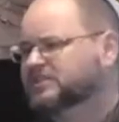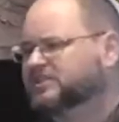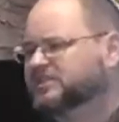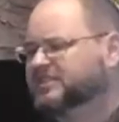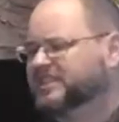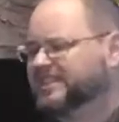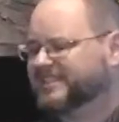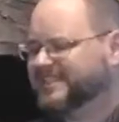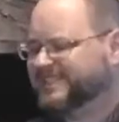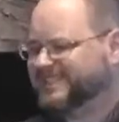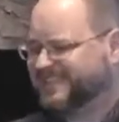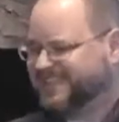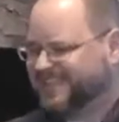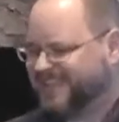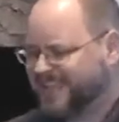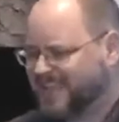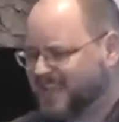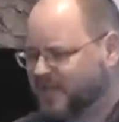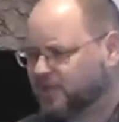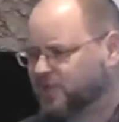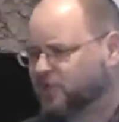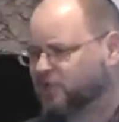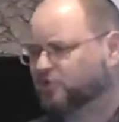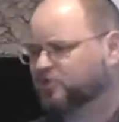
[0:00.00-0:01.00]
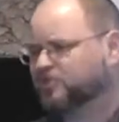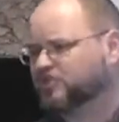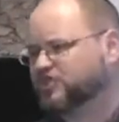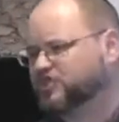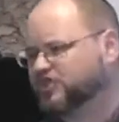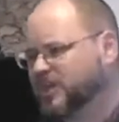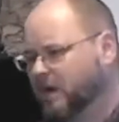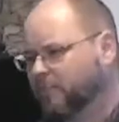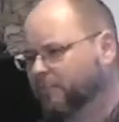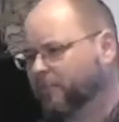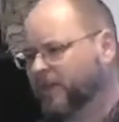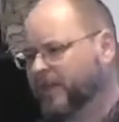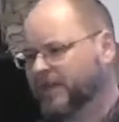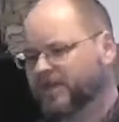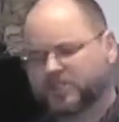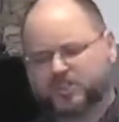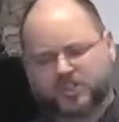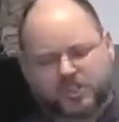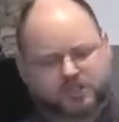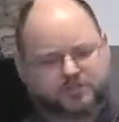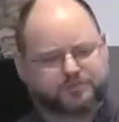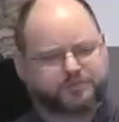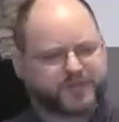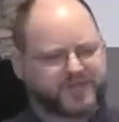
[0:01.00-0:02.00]
continue stumbling
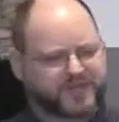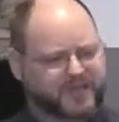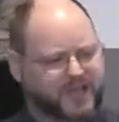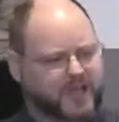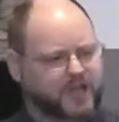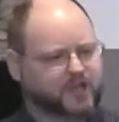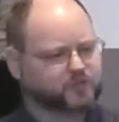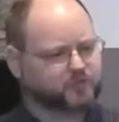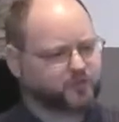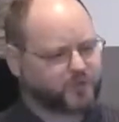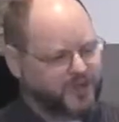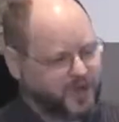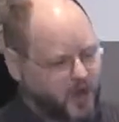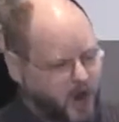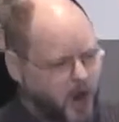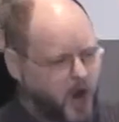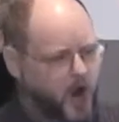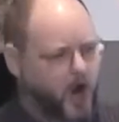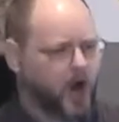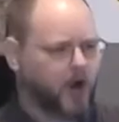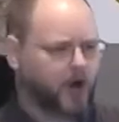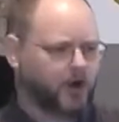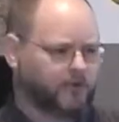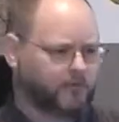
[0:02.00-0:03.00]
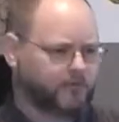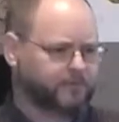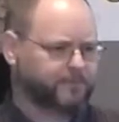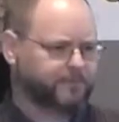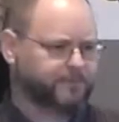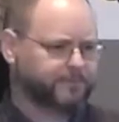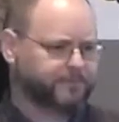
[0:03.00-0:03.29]
just because we are.